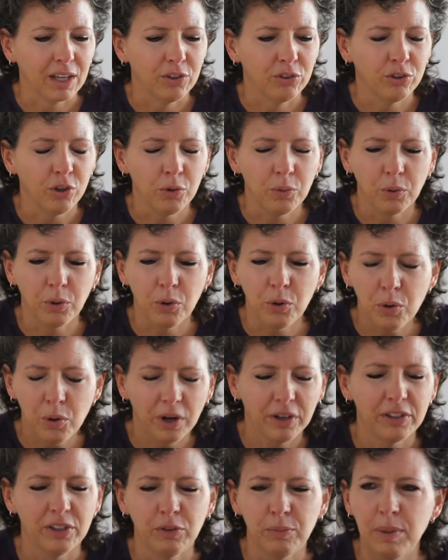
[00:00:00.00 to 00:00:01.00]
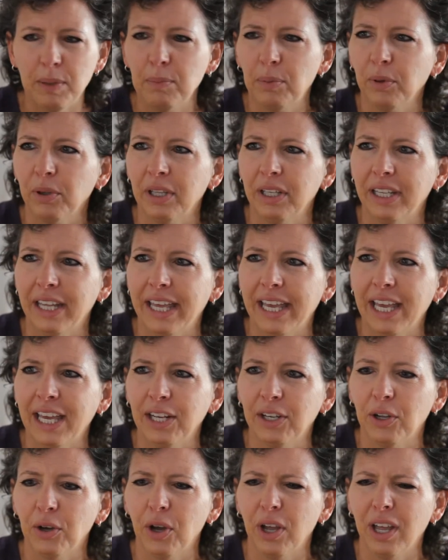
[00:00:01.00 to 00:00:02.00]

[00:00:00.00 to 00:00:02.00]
so who are these people, and